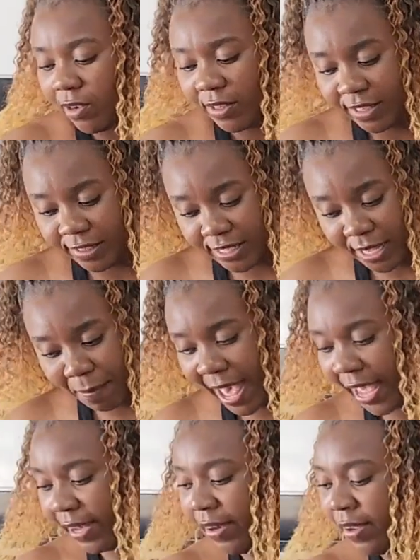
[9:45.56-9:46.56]
on the same
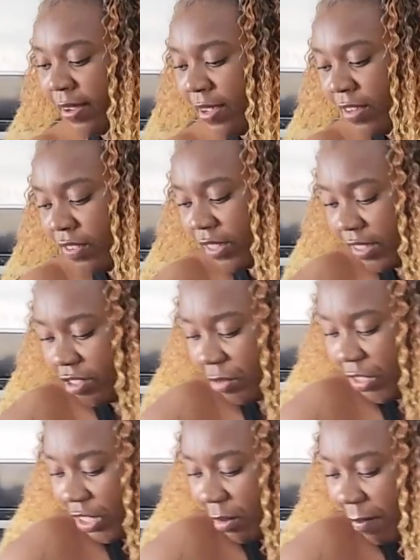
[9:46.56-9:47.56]
pan. Just
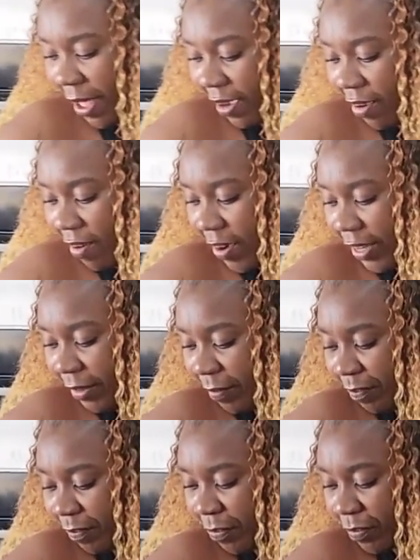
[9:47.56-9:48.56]
switch it back on.
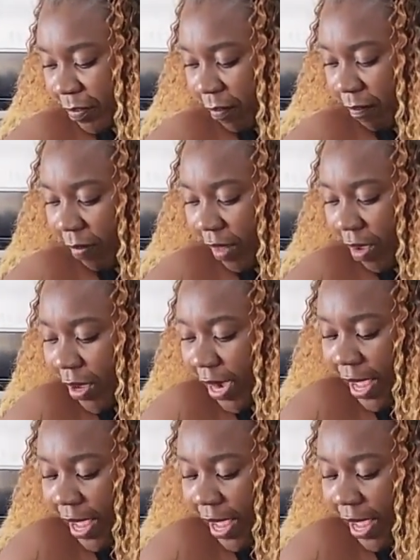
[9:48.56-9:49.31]
What